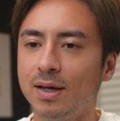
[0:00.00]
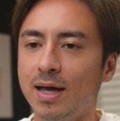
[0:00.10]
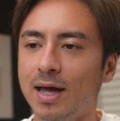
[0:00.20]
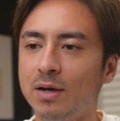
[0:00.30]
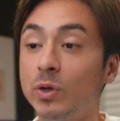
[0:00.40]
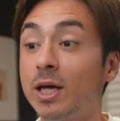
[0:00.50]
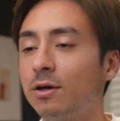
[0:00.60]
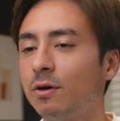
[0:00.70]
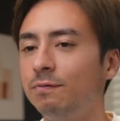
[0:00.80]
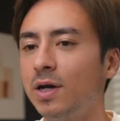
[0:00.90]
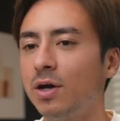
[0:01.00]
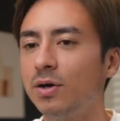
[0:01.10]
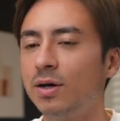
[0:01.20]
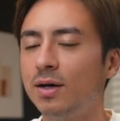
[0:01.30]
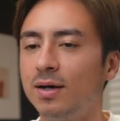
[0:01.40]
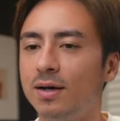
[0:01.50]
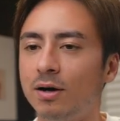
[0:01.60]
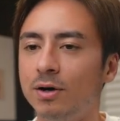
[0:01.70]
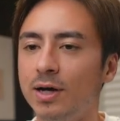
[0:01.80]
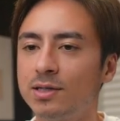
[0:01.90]
And we can configure
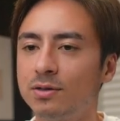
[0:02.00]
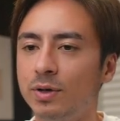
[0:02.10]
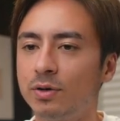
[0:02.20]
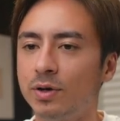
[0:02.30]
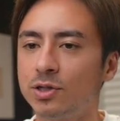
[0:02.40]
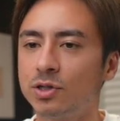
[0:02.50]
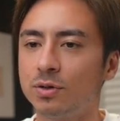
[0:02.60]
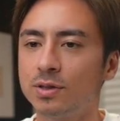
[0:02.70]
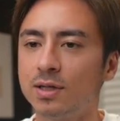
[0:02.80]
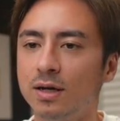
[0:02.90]
our S3 credentials